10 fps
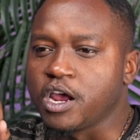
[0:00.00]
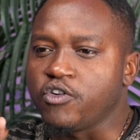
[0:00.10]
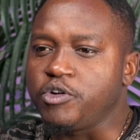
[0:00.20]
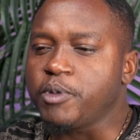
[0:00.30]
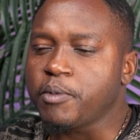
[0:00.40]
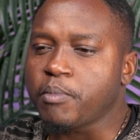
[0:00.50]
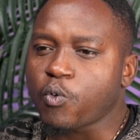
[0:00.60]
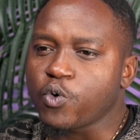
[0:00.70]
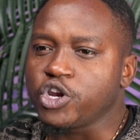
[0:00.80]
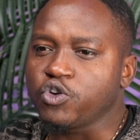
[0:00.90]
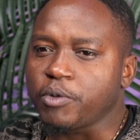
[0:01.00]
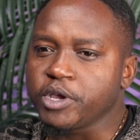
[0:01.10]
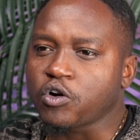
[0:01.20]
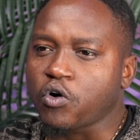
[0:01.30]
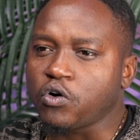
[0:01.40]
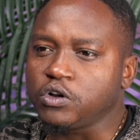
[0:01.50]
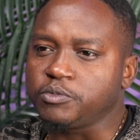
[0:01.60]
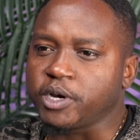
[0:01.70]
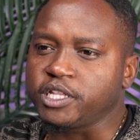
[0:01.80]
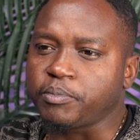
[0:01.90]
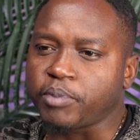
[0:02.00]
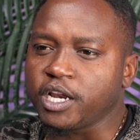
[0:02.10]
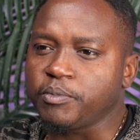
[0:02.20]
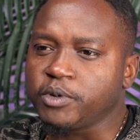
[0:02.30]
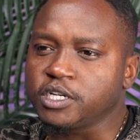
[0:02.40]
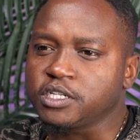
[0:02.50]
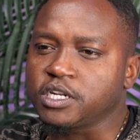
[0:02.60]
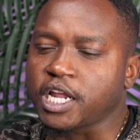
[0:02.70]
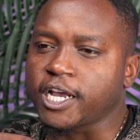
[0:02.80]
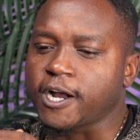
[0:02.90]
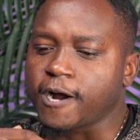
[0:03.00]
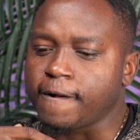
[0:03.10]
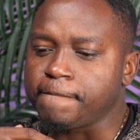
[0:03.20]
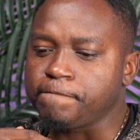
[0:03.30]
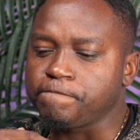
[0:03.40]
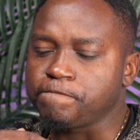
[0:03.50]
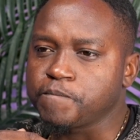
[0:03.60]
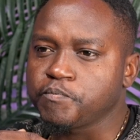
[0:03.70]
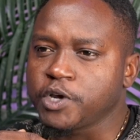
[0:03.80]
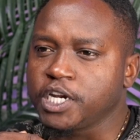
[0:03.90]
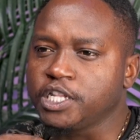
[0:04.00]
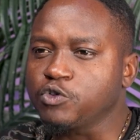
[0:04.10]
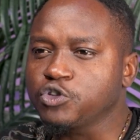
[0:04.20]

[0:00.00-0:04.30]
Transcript: Remember when you are being called by the parliament, like there was